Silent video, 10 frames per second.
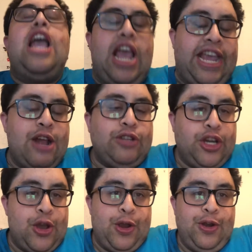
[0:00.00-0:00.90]
He killed a
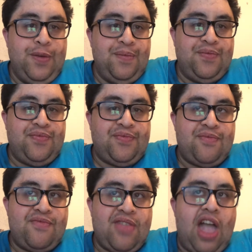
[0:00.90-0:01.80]
dude.
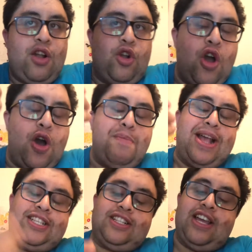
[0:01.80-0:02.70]
Got
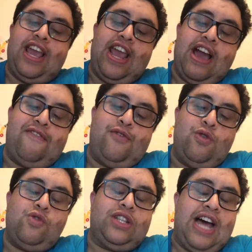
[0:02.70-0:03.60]
basically a
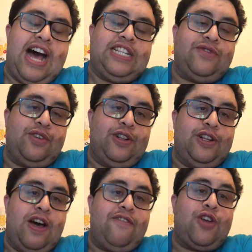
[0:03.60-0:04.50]
full glass
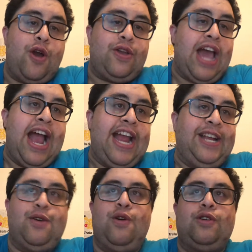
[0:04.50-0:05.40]
full of
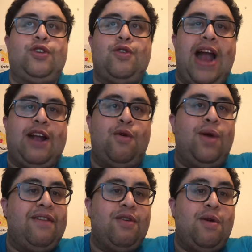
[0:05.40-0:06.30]
cocaine or crack or
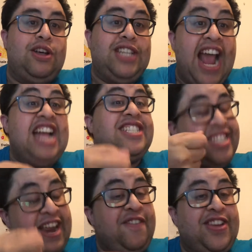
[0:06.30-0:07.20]
whatever it was and
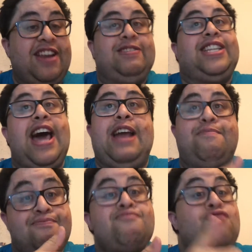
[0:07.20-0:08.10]
sniffed it. It was
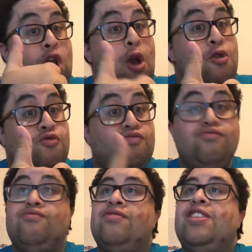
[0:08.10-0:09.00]
like, cool.